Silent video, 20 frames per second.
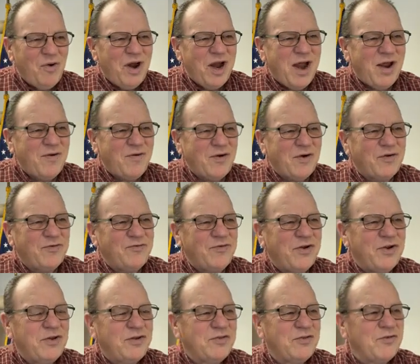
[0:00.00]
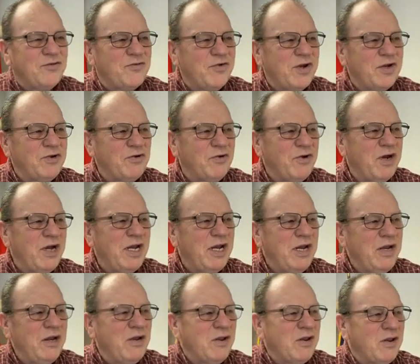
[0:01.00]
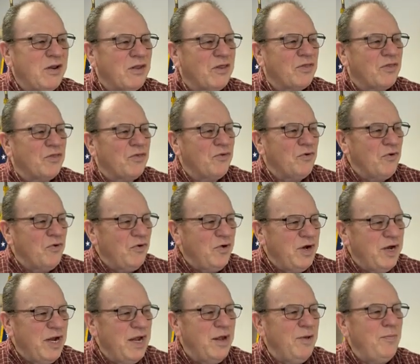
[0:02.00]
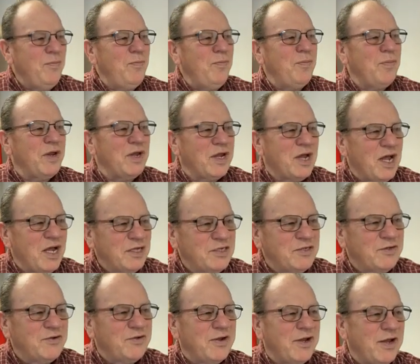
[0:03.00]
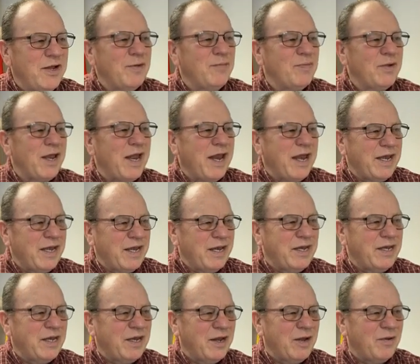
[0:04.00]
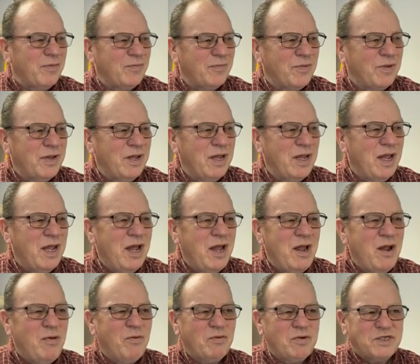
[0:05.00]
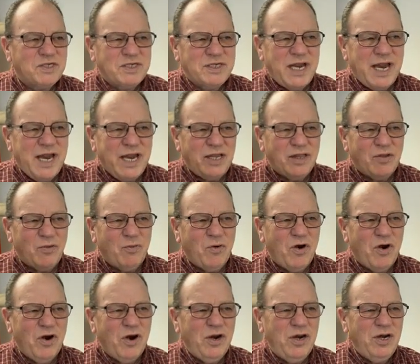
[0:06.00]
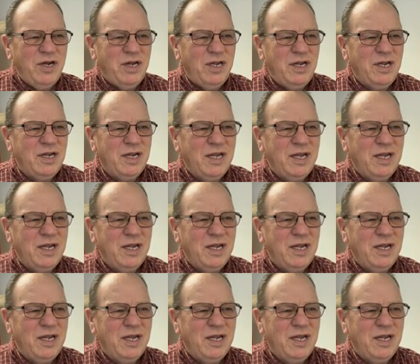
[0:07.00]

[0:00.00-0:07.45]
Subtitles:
We have the victory through him, because of him, and in him. We stay in the Word.